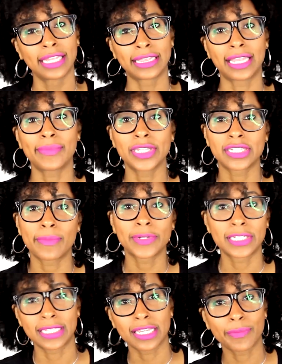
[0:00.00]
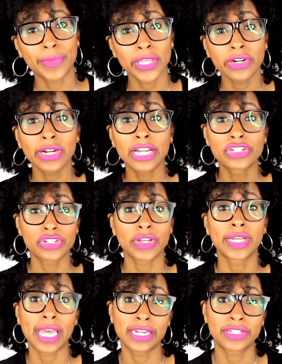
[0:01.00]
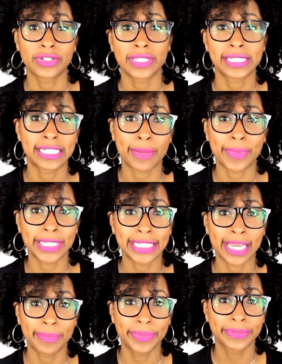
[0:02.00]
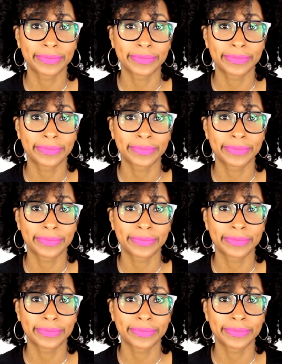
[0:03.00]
Let me jump into the computer and show you how to do this step by step.